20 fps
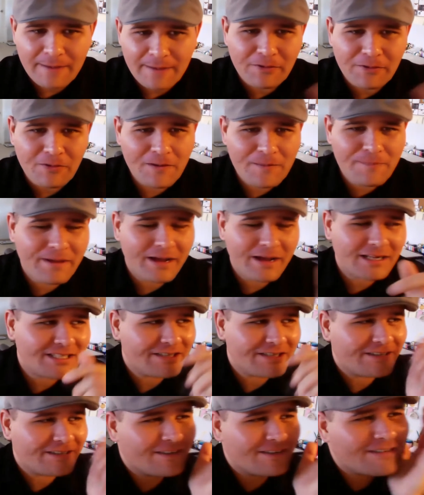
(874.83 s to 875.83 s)
Going back to
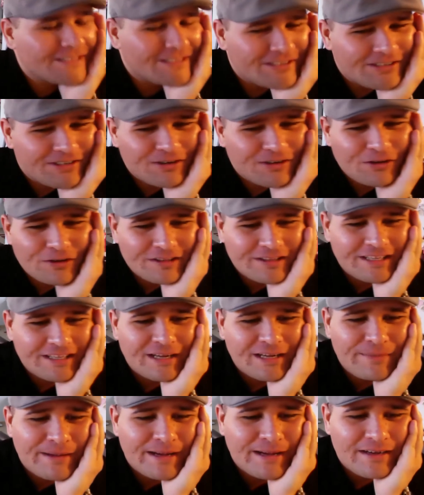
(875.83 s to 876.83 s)
your whole
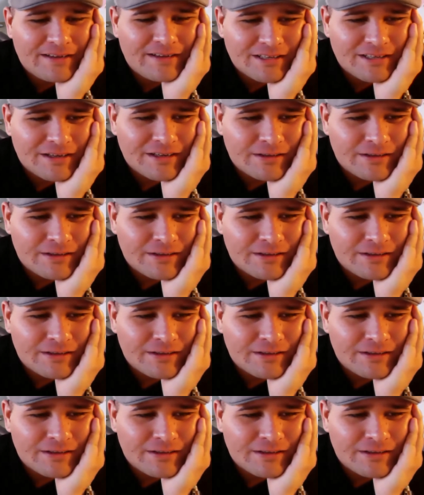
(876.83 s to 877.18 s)
thing about